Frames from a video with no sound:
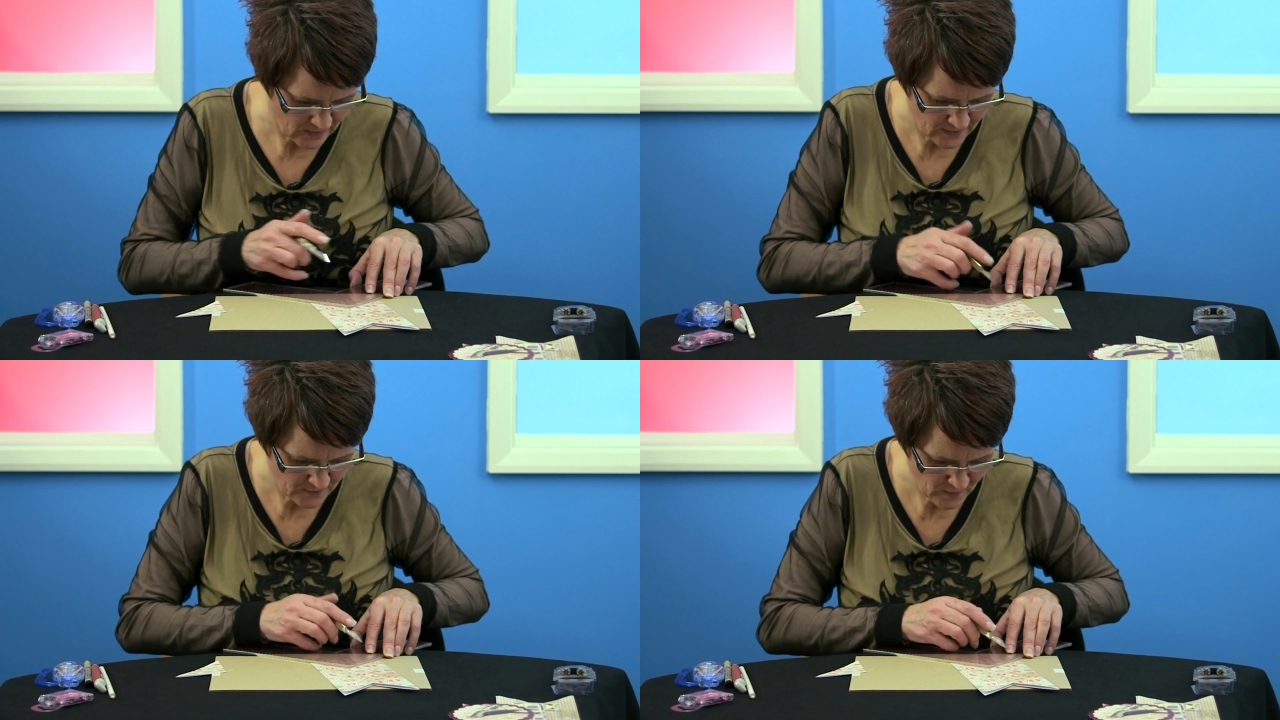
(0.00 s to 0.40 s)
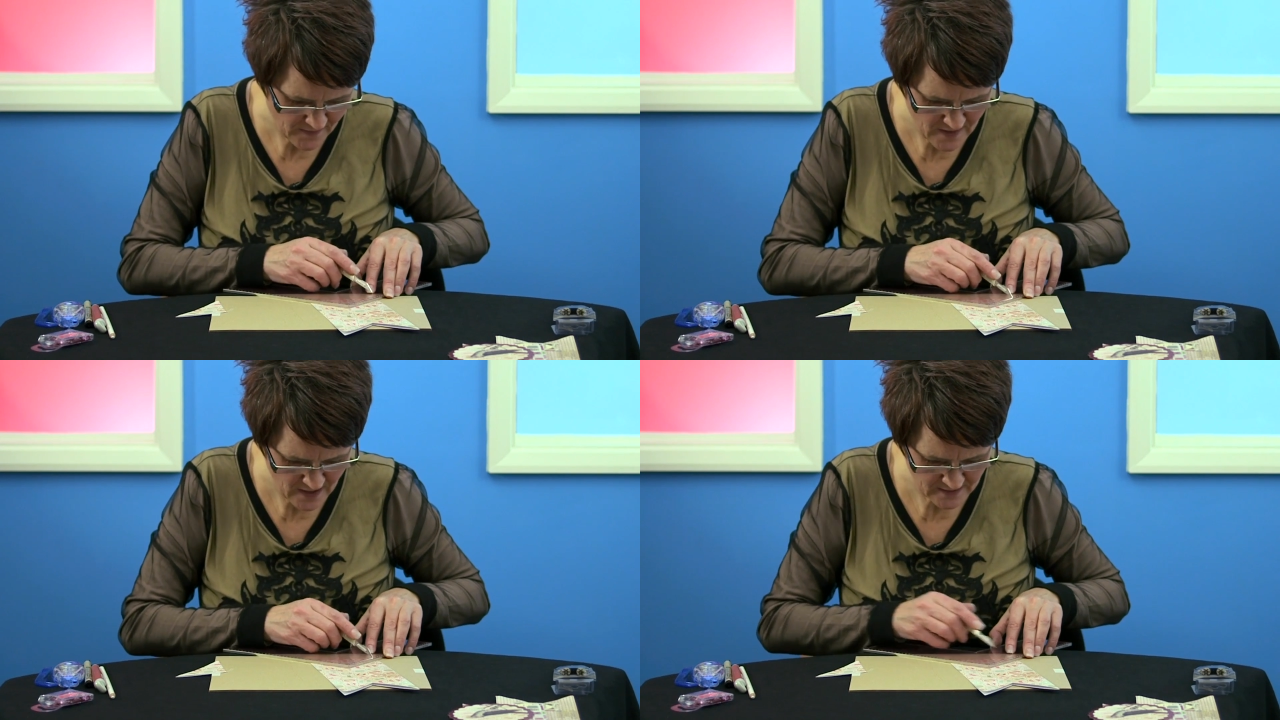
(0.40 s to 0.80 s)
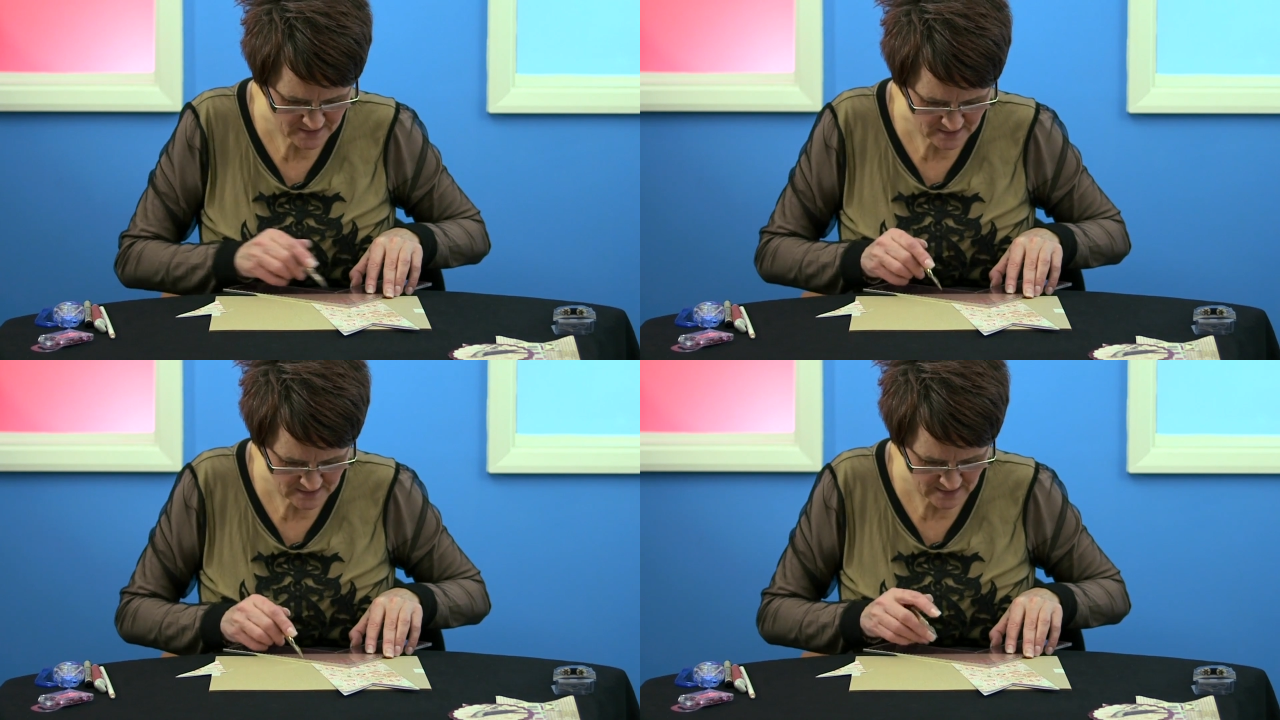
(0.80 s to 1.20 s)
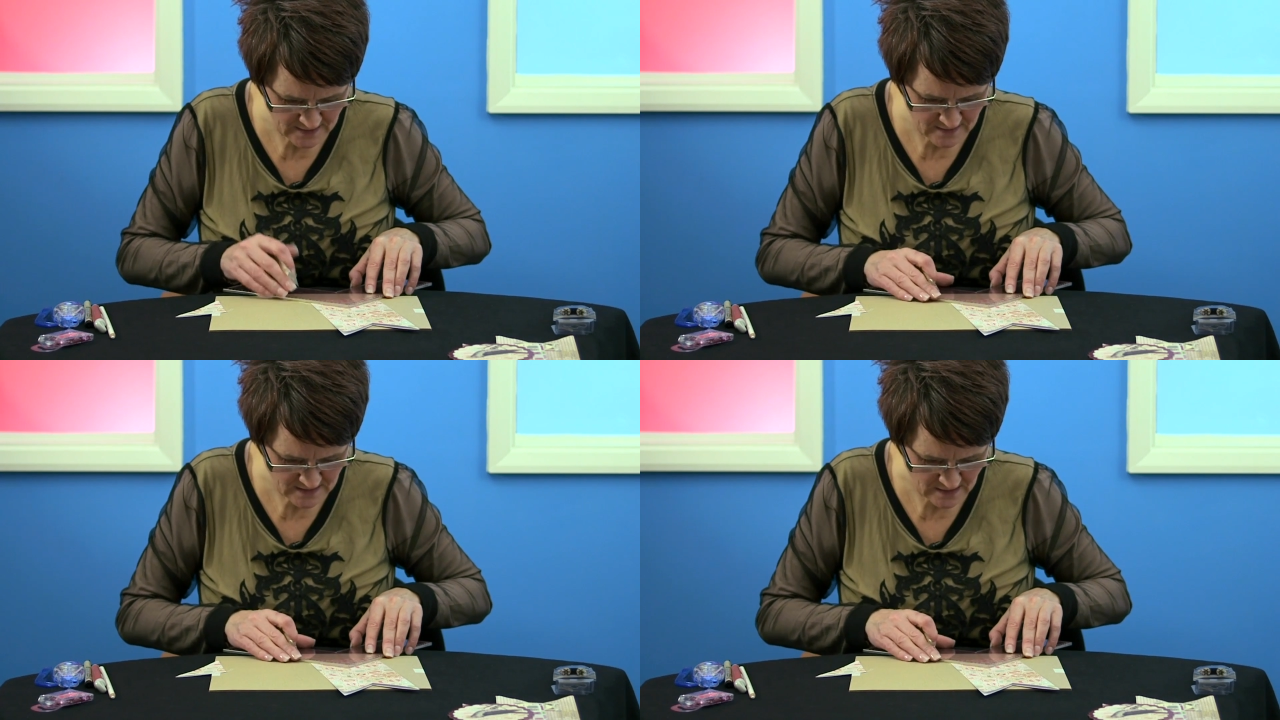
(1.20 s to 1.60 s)
and when that is
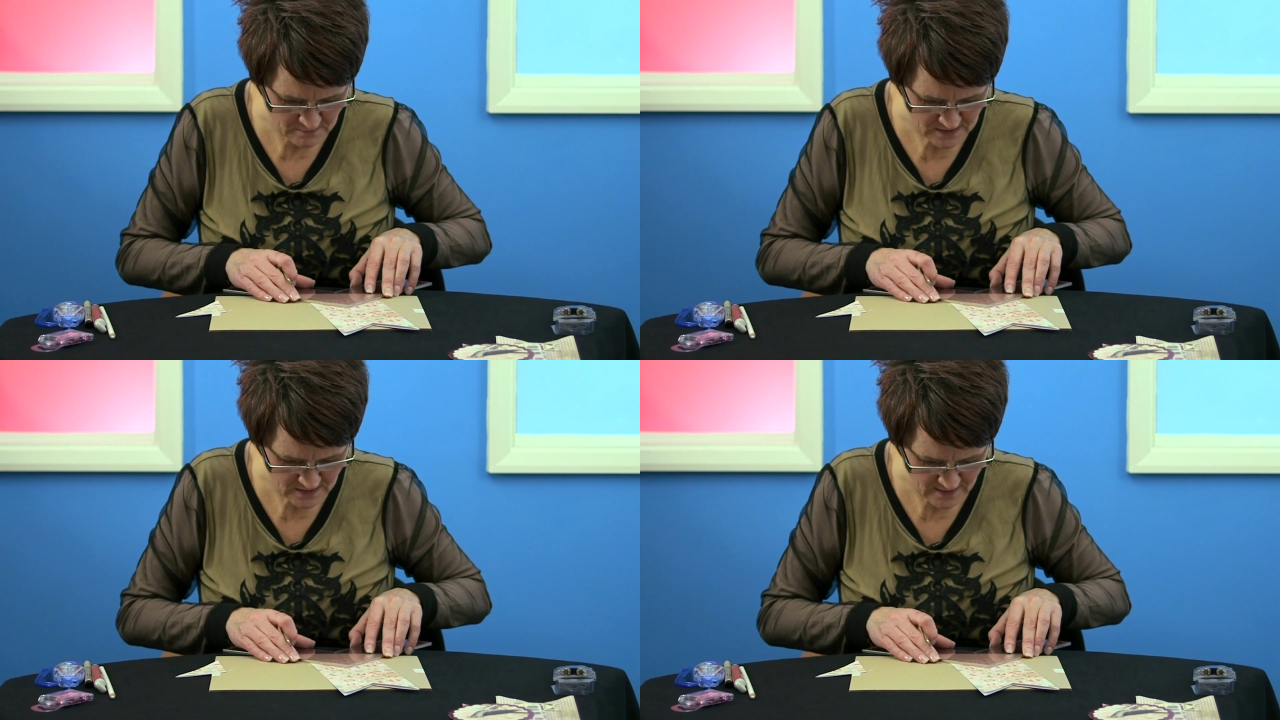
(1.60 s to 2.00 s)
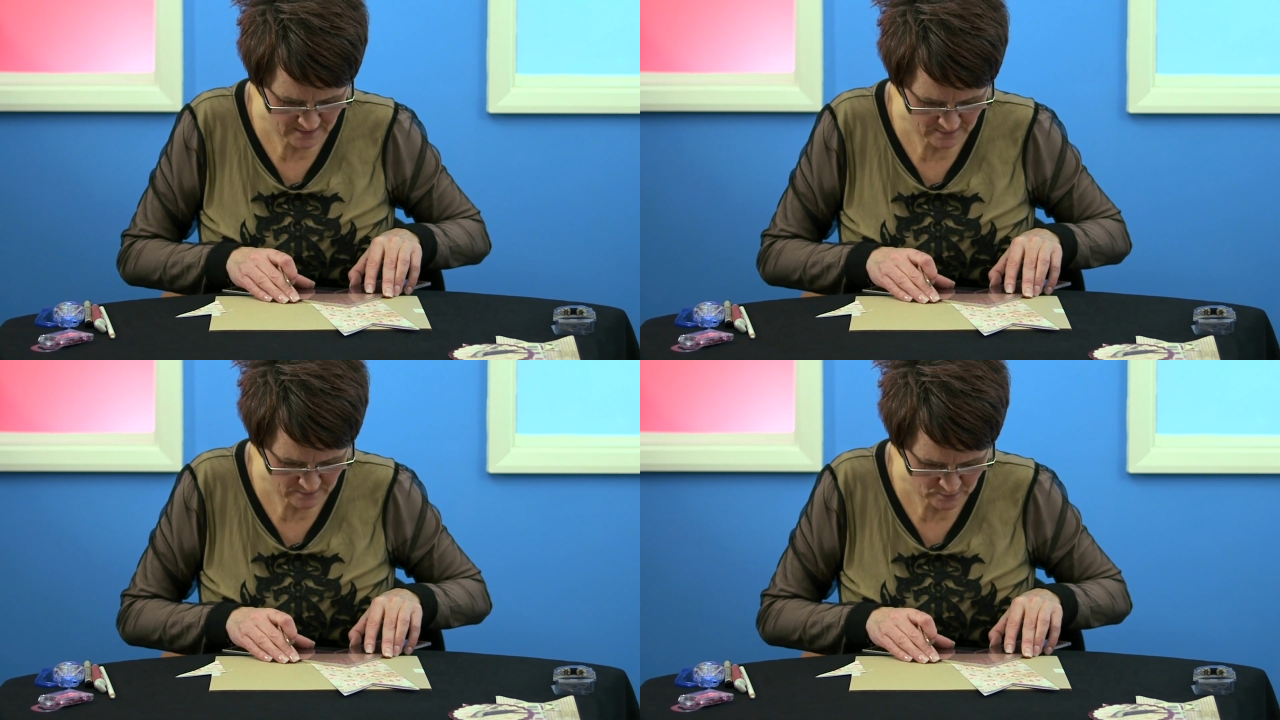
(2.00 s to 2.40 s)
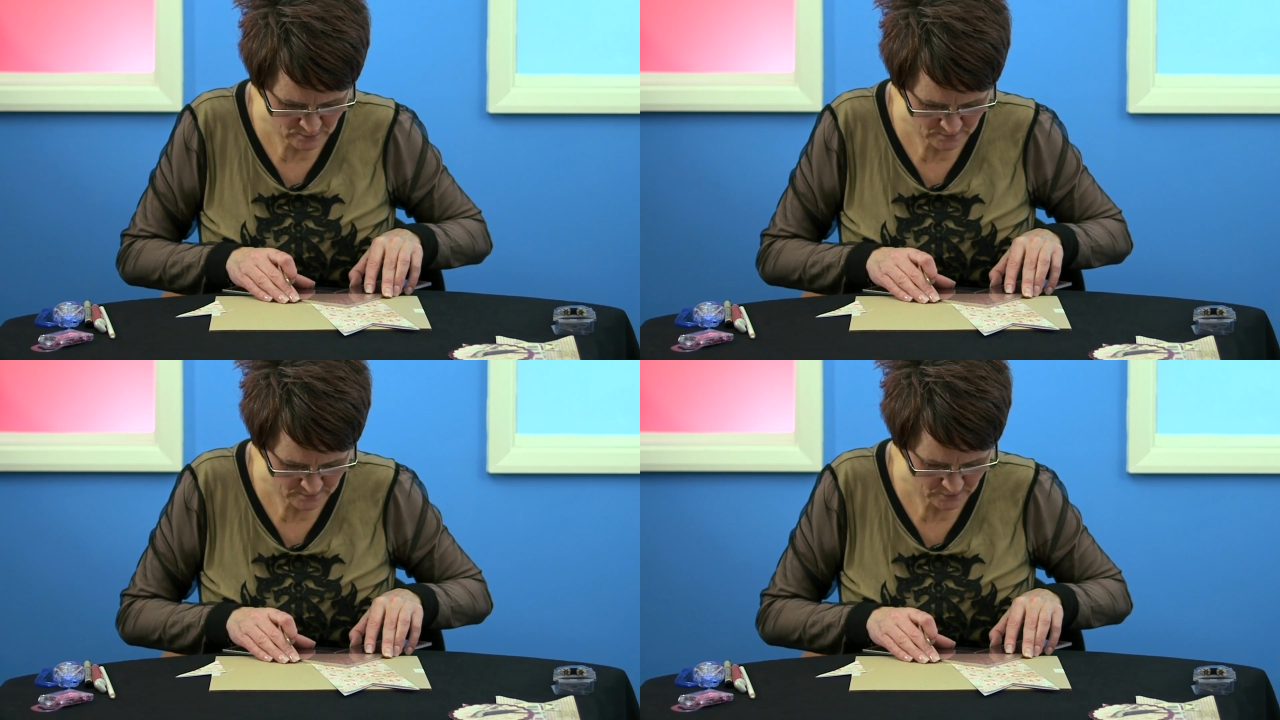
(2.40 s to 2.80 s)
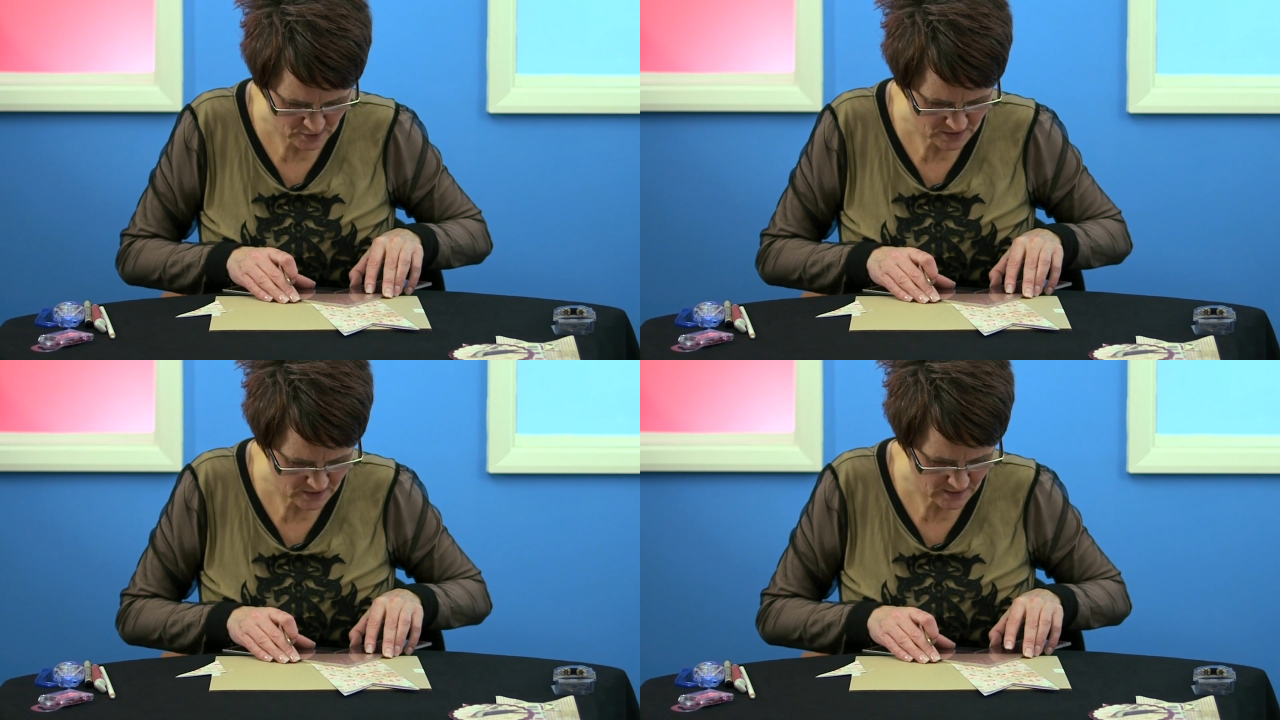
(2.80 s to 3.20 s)
exactly the same as that,
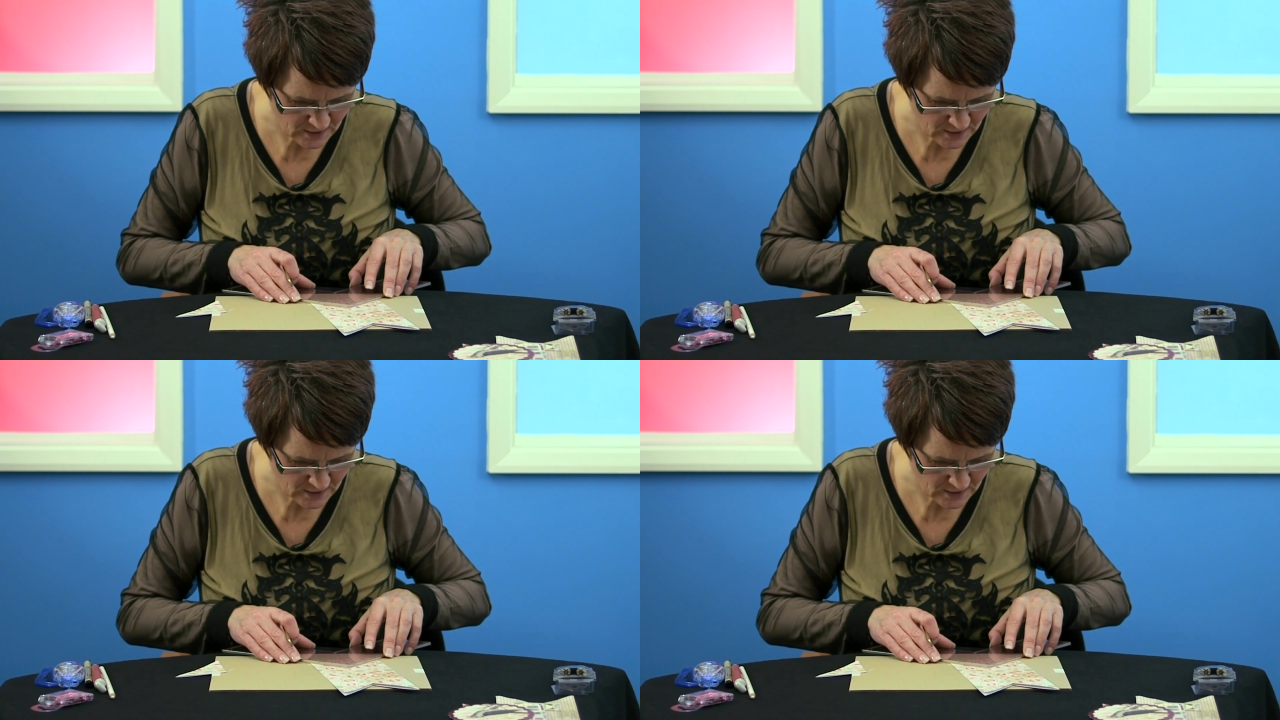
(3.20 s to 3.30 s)
just need